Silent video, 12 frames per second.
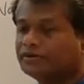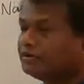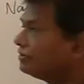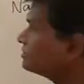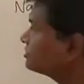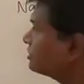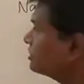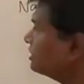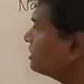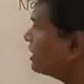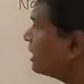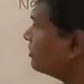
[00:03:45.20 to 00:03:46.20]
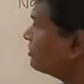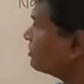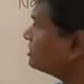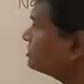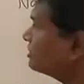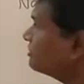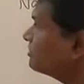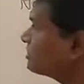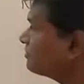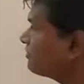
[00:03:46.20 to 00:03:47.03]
So return outward is developed.